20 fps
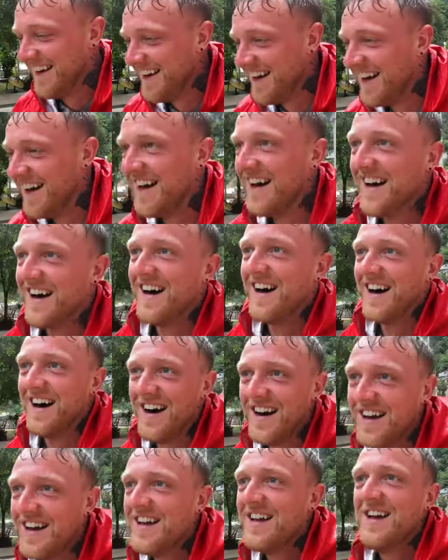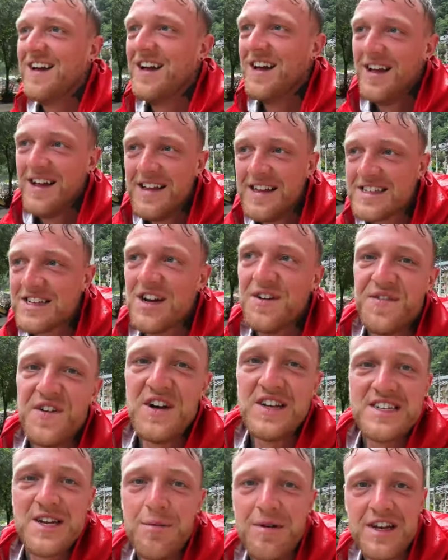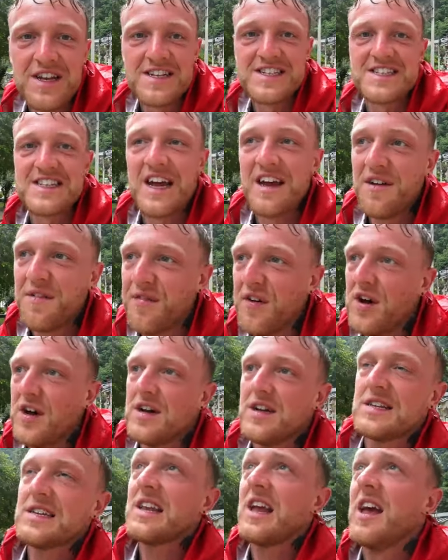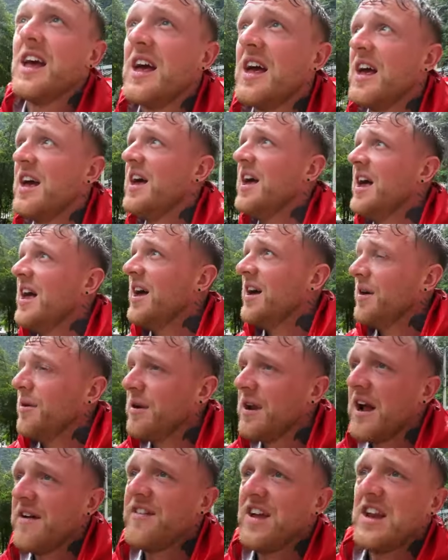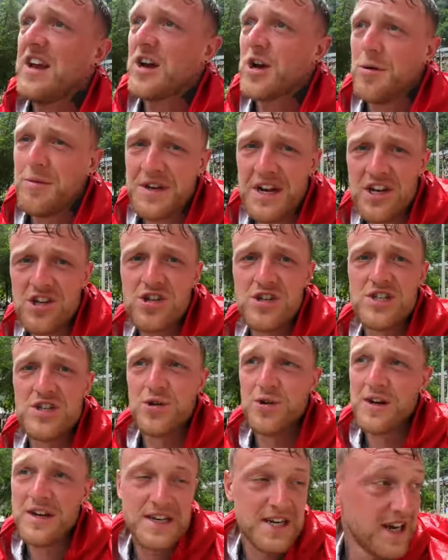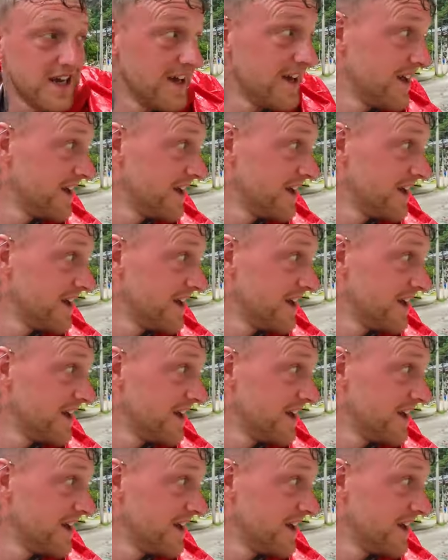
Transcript: Oh, let's go find somewhere to stay first. We don't have any accommodation sorted.